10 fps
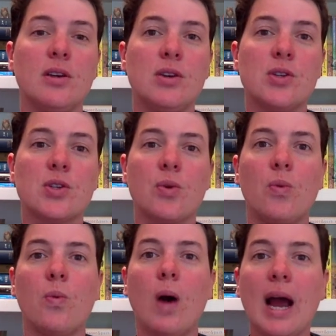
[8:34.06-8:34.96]
So
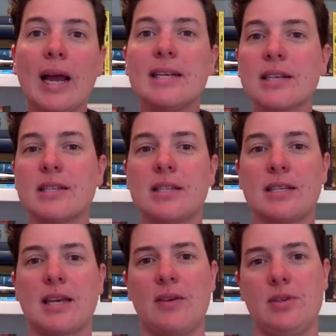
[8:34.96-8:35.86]
why doesn't
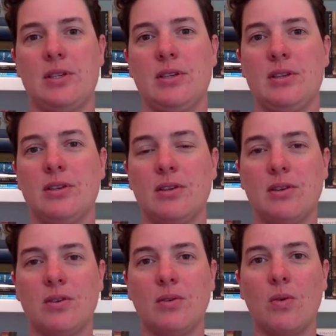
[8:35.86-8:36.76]
this count?
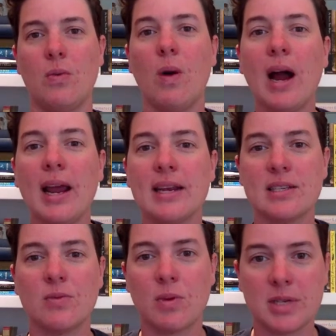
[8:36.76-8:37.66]
Why
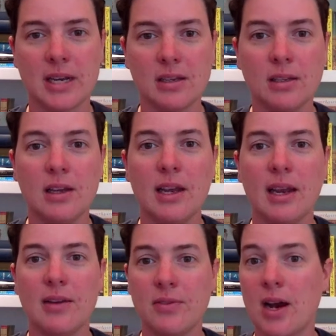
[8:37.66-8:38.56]
isn't Wormtail,
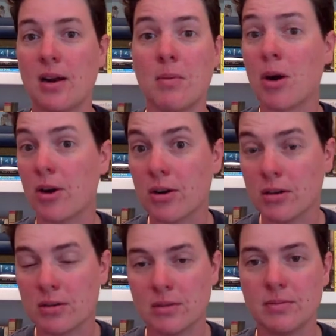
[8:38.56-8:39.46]
if not a murderer,
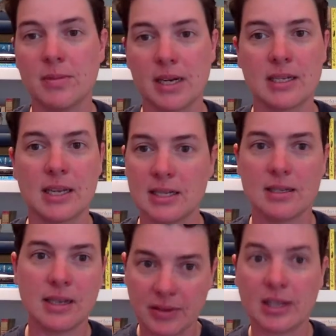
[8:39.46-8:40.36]
because that's
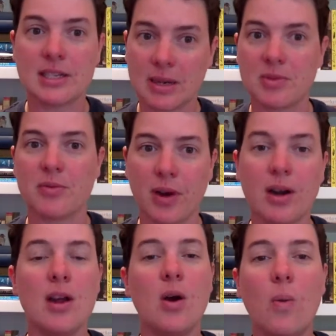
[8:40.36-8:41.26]
definitely a step too far,
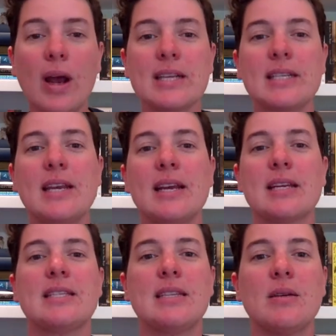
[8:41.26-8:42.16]
why isn't he
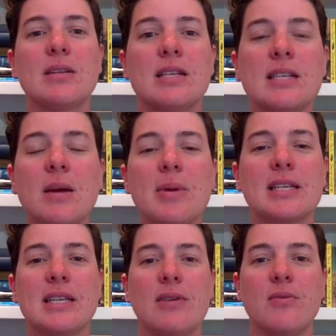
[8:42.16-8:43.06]
to some
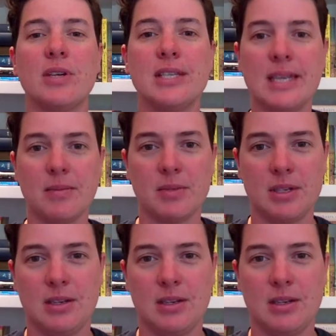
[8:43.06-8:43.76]
extent redeemed?